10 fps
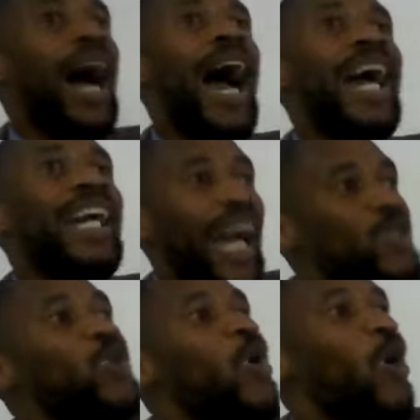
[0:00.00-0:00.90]
I, I
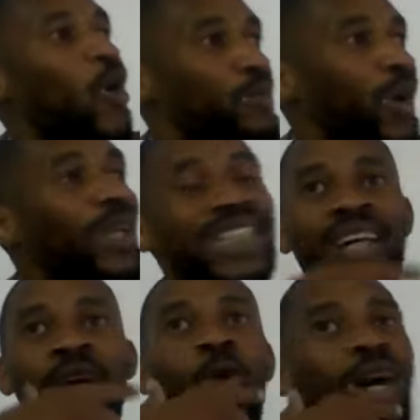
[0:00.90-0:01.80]
know because
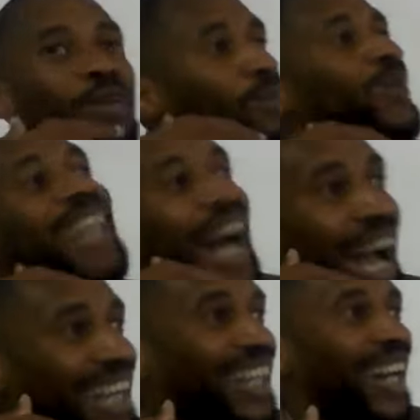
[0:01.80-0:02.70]
when people
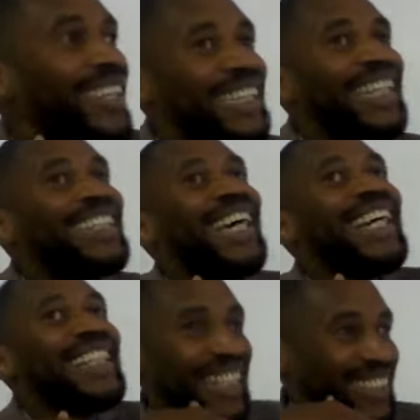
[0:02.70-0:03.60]
die, there's a
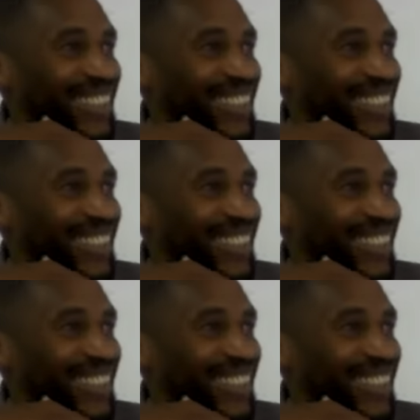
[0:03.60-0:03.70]
resurrection.